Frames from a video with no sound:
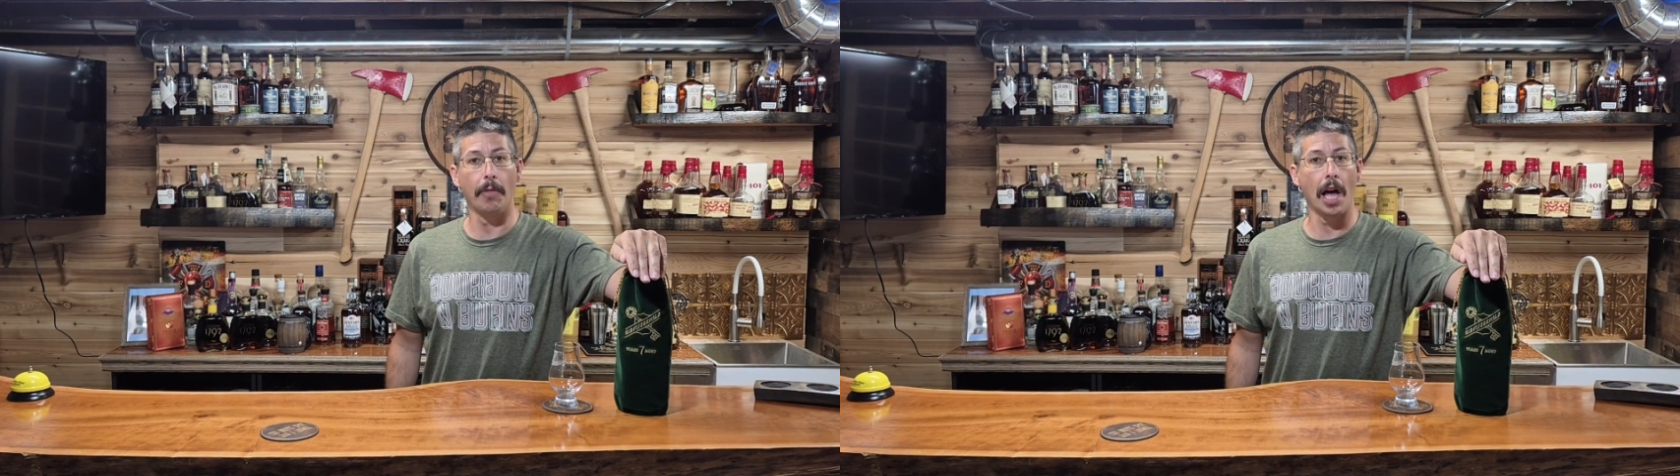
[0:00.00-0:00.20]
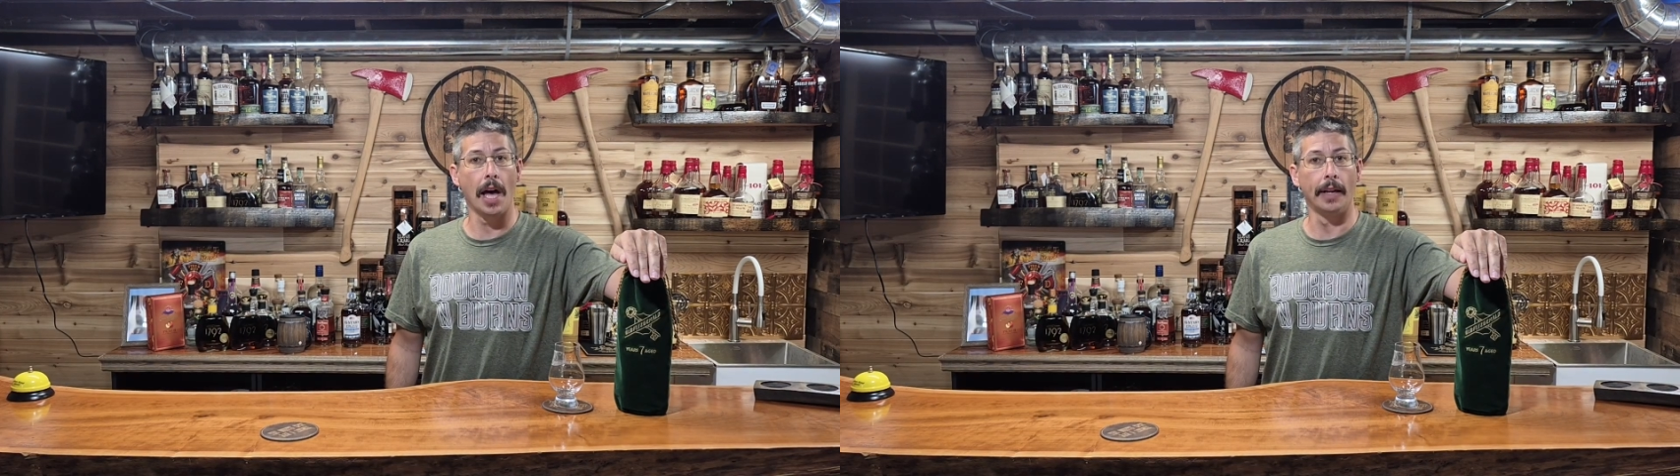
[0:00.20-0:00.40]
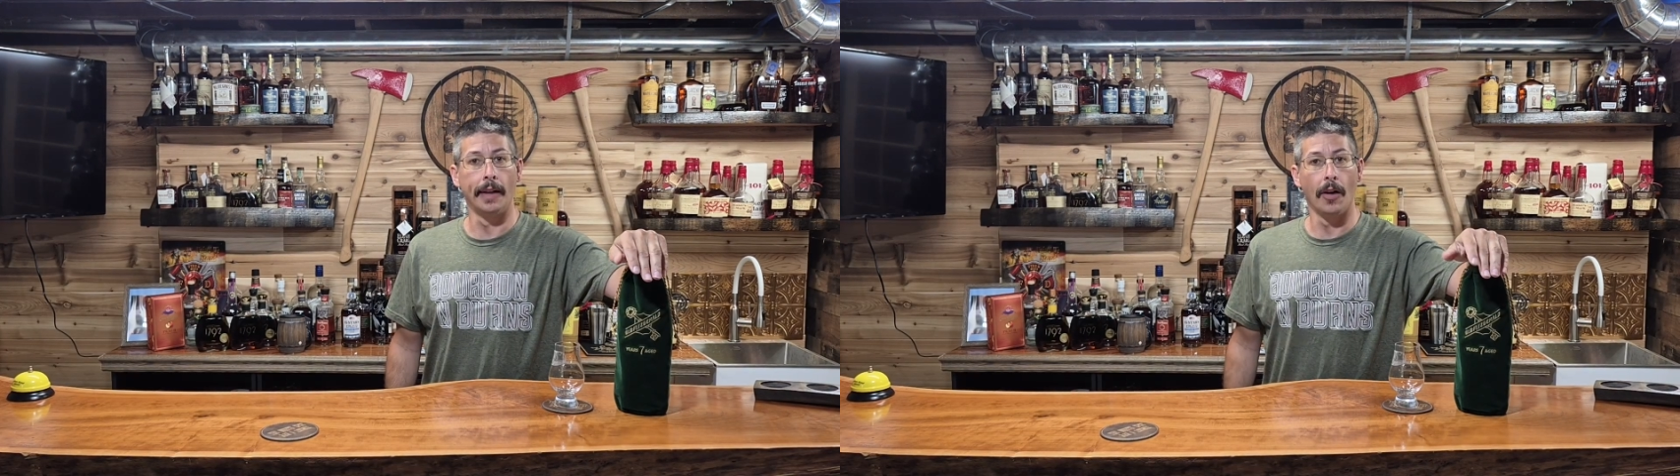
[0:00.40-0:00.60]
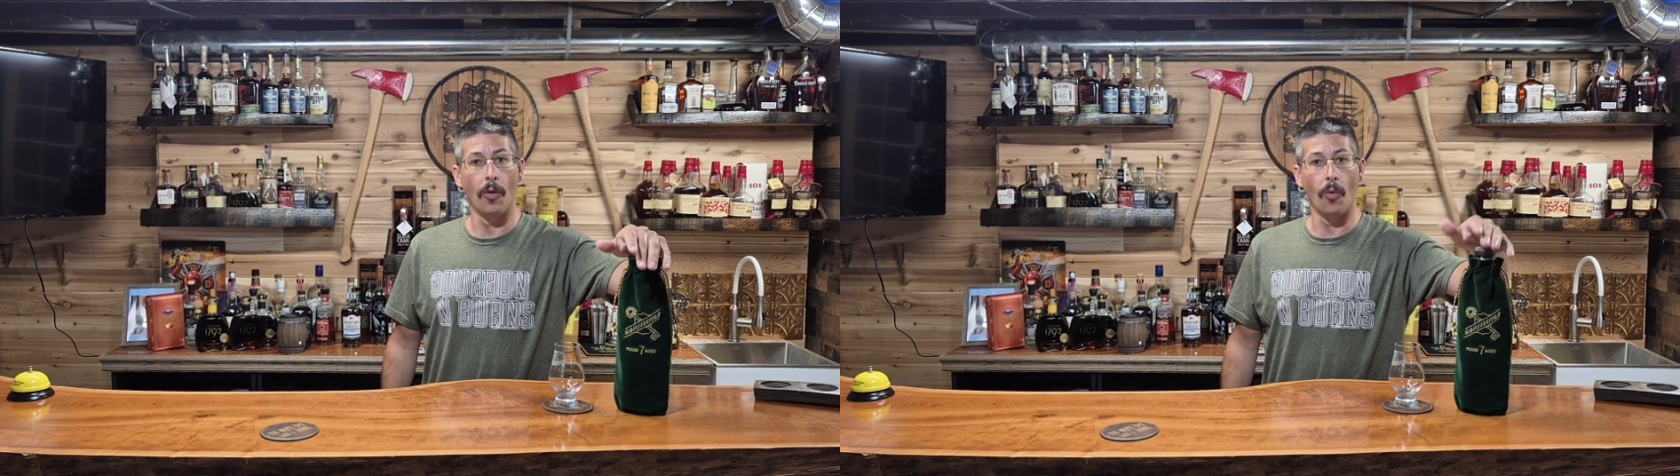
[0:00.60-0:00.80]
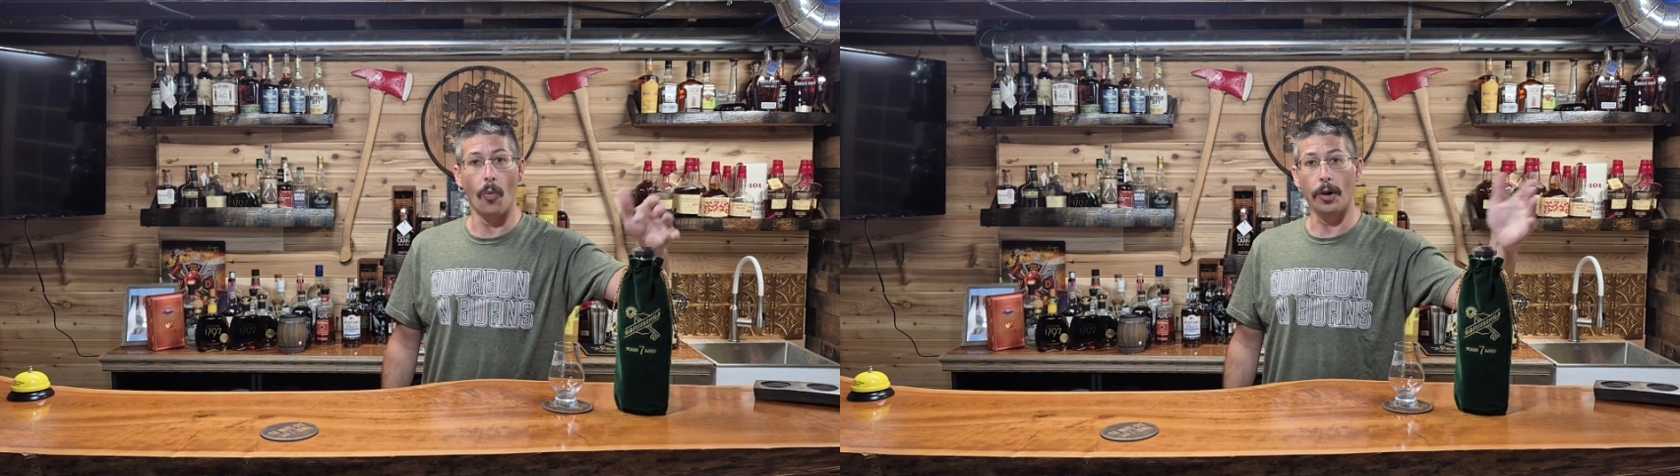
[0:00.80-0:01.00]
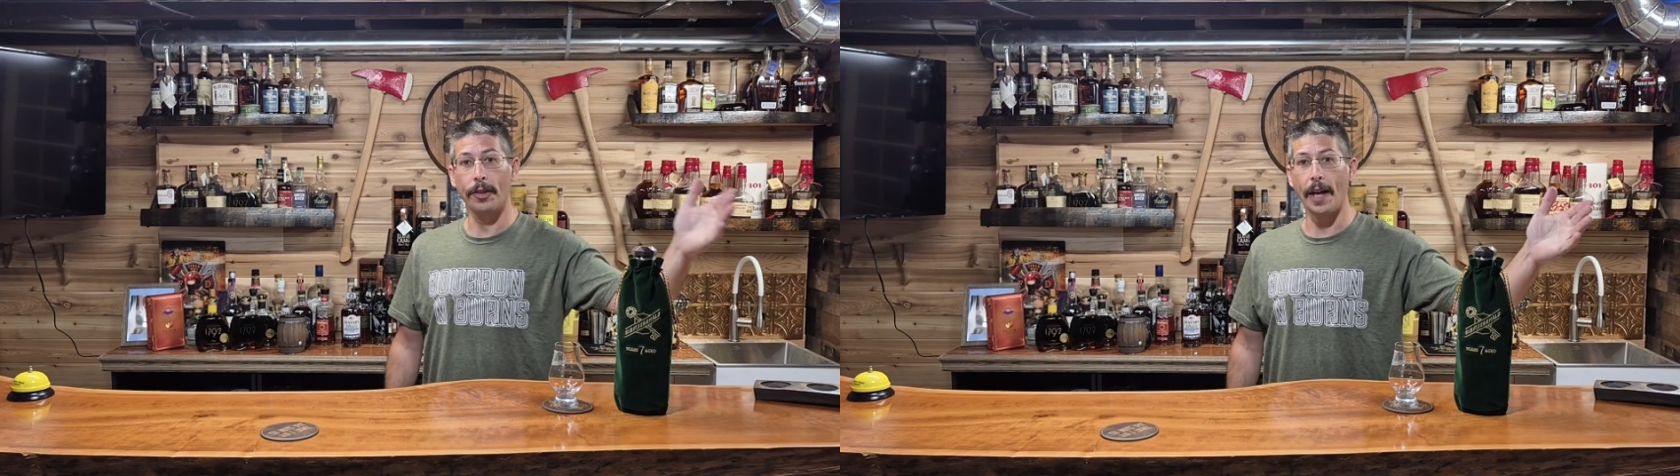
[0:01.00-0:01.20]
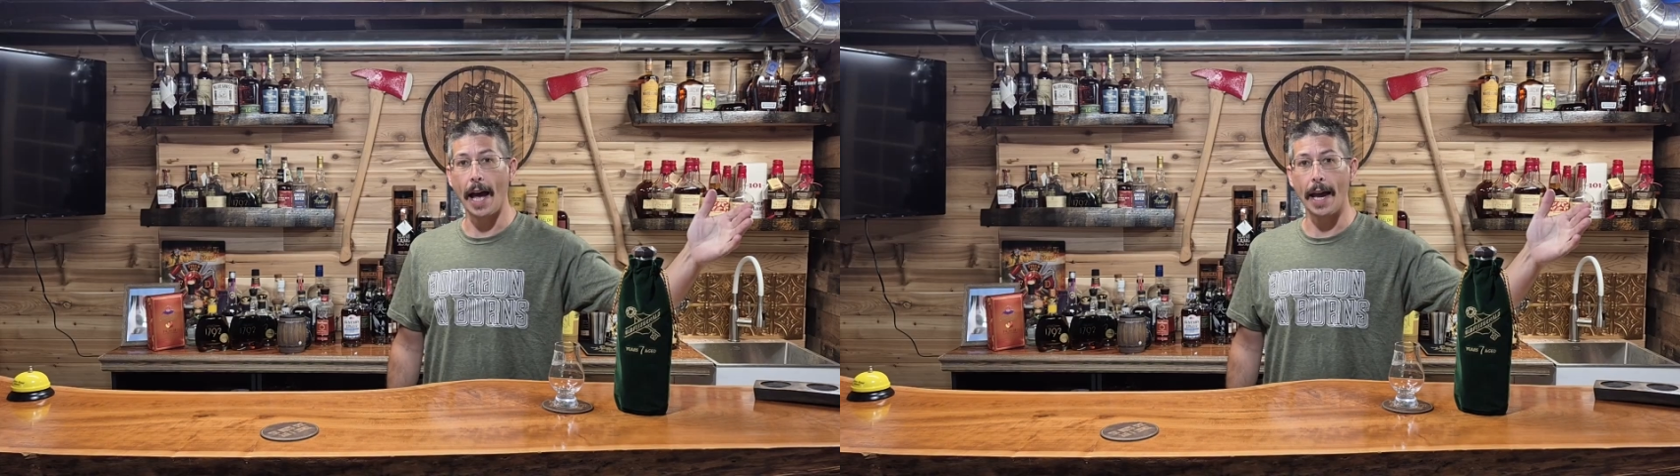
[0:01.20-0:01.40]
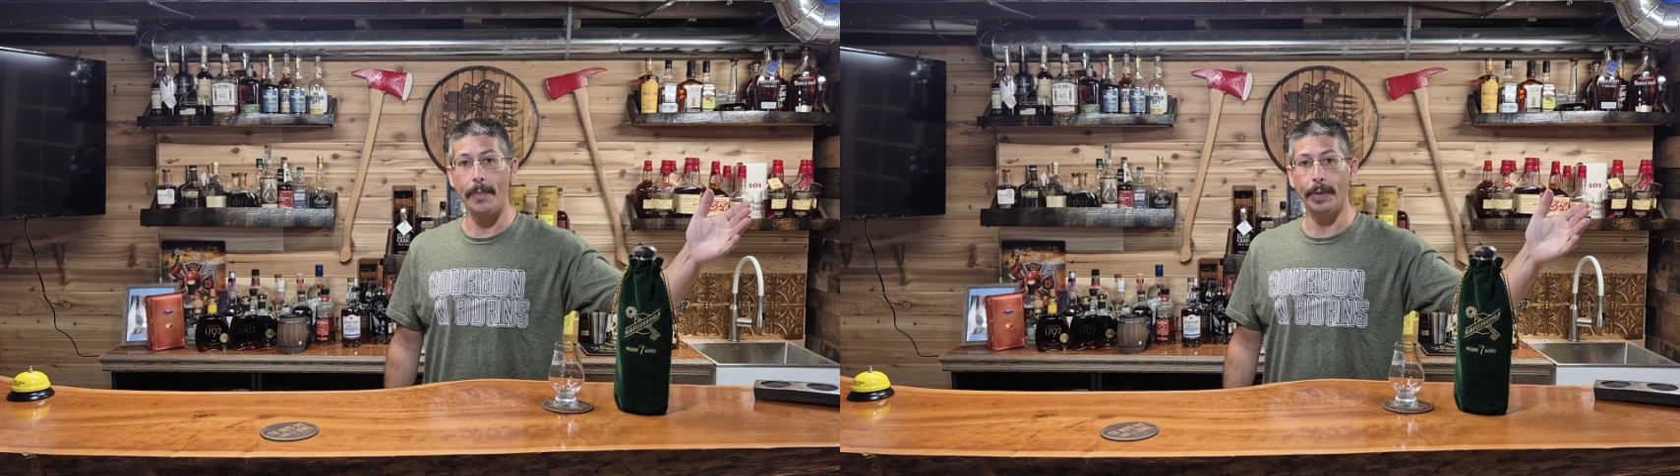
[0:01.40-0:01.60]
bond worth the
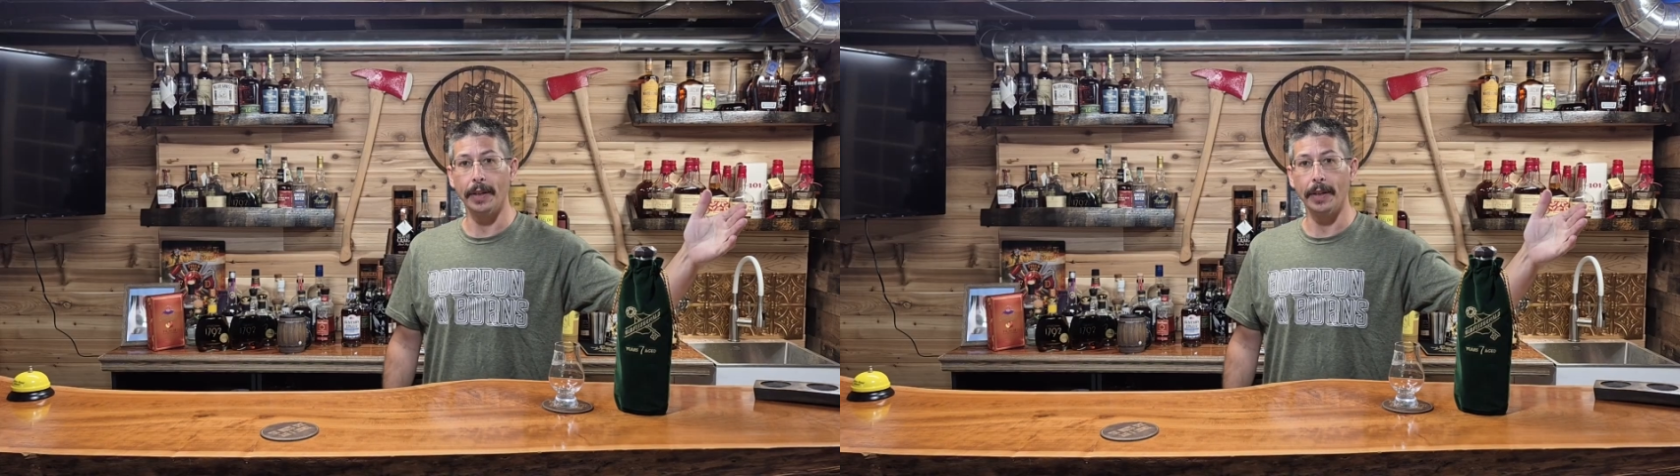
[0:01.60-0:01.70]
hype?